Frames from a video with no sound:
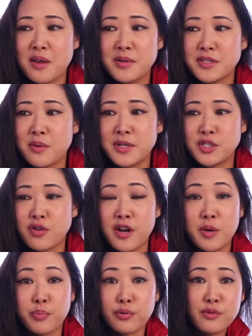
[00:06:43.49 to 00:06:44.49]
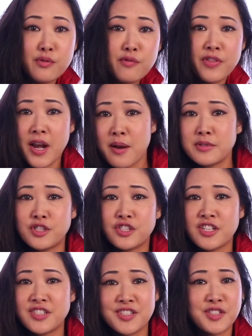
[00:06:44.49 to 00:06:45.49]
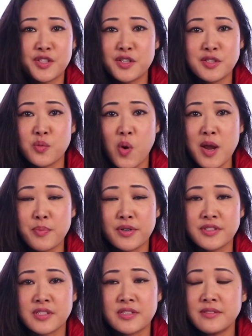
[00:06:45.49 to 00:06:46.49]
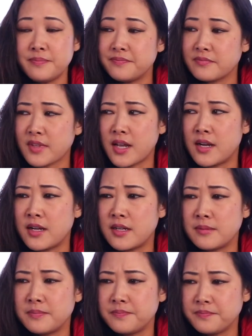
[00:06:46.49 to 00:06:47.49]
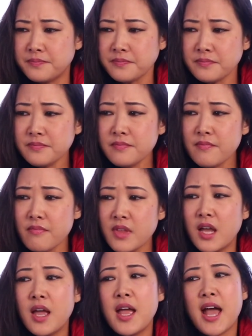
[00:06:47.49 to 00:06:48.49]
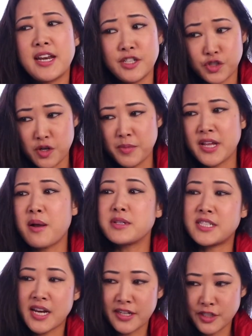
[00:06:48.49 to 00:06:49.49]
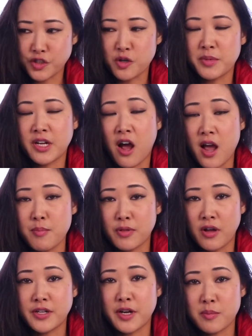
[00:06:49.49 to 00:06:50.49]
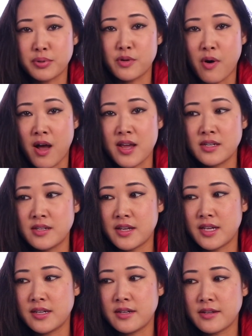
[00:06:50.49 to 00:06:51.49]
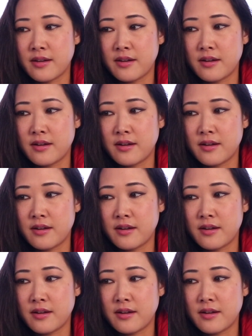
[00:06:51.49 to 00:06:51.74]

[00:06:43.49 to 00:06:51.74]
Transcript: I was always trying to prove that I was just as good as a white person. And in Germany, I was dating a German guy, blonde hair, blue-eyed, and